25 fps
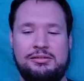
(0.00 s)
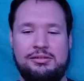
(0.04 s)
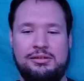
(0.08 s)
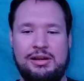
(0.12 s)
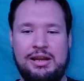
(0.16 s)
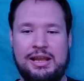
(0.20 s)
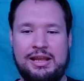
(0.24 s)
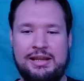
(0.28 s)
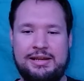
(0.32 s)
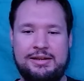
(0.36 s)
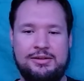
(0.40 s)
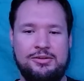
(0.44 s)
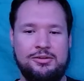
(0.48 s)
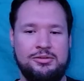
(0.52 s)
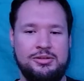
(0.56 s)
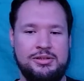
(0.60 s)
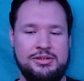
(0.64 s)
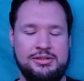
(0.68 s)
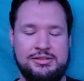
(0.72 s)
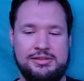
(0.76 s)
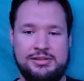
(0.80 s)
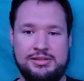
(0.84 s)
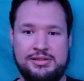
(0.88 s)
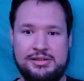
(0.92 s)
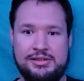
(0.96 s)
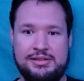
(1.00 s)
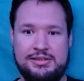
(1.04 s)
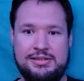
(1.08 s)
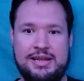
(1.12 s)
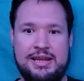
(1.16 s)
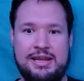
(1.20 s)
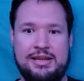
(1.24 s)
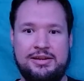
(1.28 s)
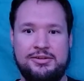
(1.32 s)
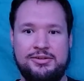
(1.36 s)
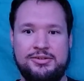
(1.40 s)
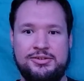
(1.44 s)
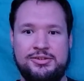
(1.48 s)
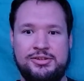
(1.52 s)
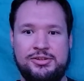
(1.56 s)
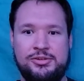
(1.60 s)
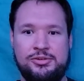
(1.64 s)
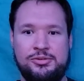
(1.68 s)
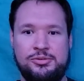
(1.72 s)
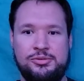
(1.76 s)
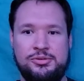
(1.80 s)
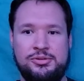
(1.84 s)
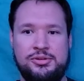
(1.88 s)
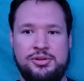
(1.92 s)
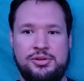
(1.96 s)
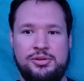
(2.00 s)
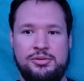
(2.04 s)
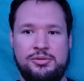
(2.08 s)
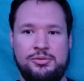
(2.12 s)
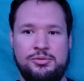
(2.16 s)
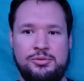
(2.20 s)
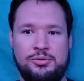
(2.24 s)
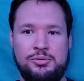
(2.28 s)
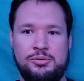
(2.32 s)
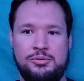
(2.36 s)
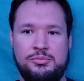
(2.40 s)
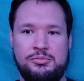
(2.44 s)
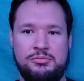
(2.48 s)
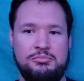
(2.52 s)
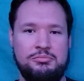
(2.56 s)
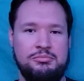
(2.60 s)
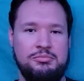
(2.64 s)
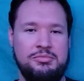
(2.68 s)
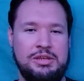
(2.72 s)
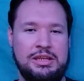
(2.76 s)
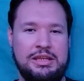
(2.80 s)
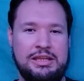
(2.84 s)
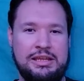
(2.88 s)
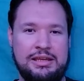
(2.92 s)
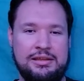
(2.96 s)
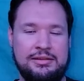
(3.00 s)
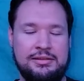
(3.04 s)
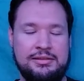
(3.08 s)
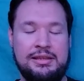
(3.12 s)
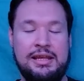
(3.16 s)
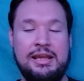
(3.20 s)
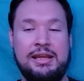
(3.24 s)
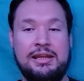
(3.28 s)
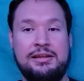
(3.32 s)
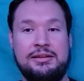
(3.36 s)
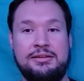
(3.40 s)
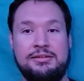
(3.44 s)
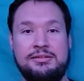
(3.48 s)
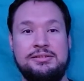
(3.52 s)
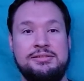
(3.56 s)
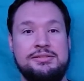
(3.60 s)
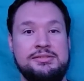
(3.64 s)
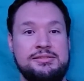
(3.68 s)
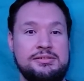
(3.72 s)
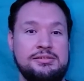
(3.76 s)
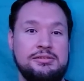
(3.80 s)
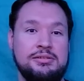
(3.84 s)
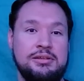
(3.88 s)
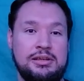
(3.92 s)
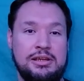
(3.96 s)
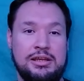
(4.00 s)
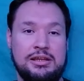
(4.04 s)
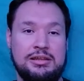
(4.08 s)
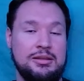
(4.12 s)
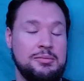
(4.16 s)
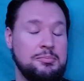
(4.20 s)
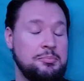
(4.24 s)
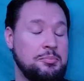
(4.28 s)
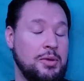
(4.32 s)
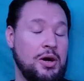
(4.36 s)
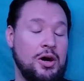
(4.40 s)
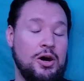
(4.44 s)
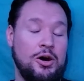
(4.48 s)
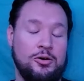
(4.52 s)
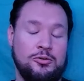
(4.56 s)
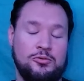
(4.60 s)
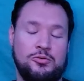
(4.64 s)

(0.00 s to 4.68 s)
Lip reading: and it only took a day or two to get the ball